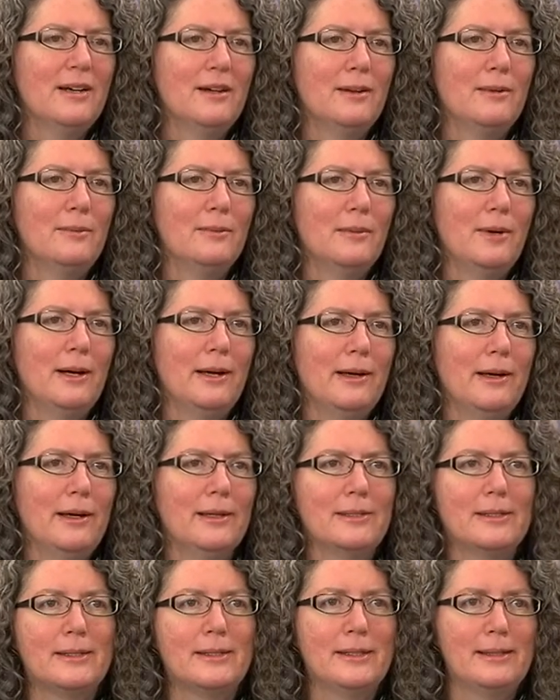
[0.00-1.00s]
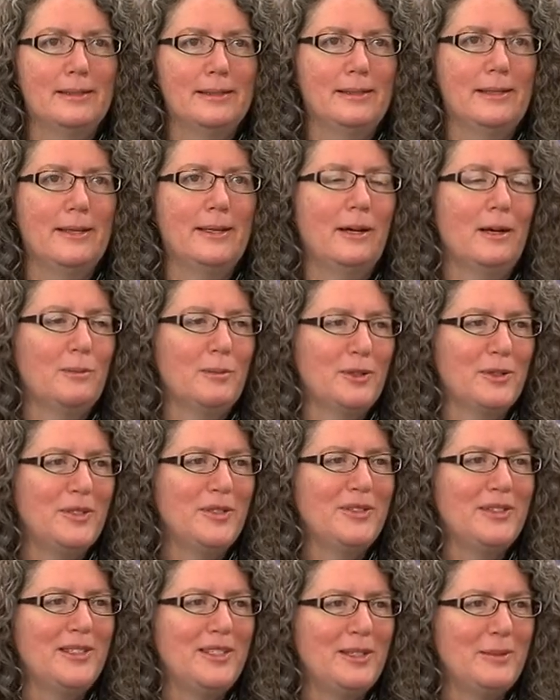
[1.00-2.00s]
Um, I hesitate to say
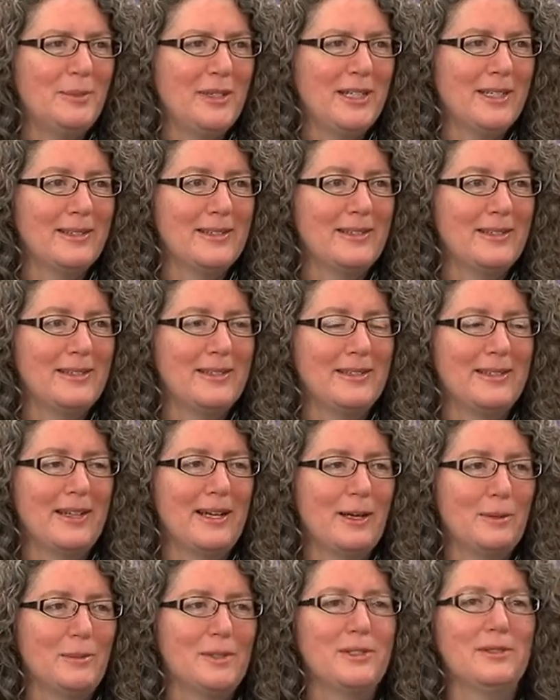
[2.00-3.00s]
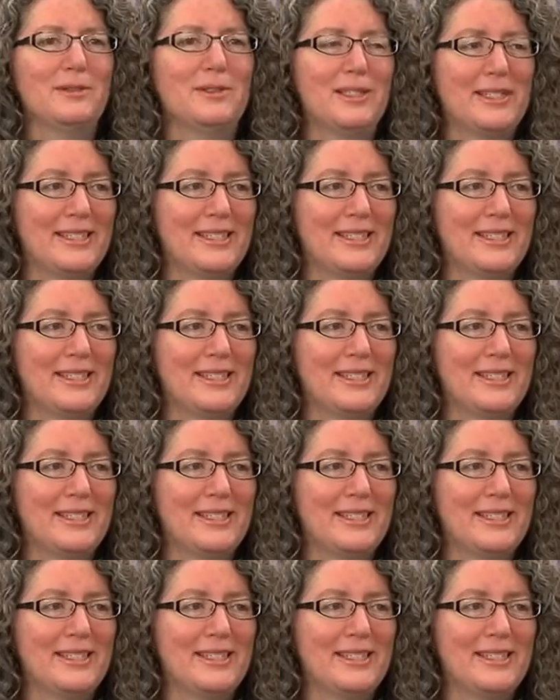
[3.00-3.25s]
opportunity because it's an absolute